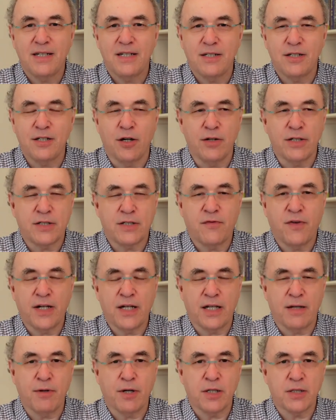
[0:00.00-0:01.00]
You know, it's
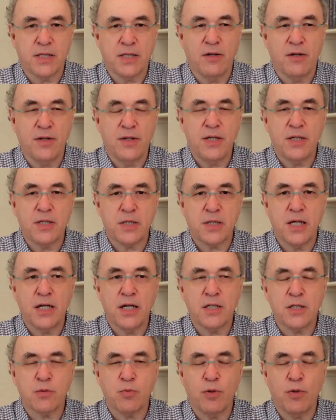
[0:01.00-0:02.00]
funny because there are these
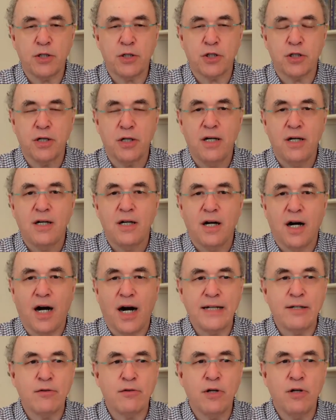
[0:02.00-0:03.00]
things which
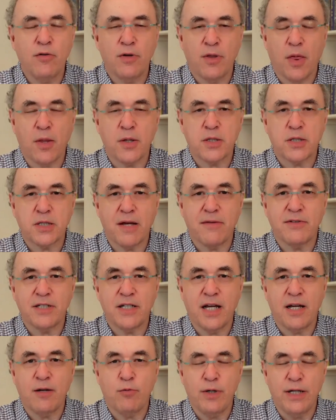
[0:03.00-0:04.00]
I don't know whether the seven
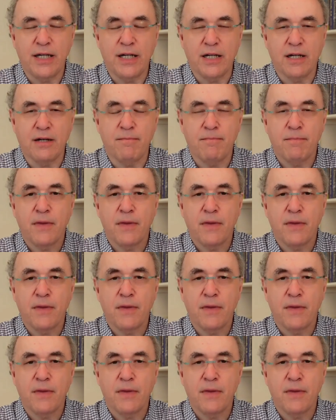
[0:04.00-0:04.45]
day week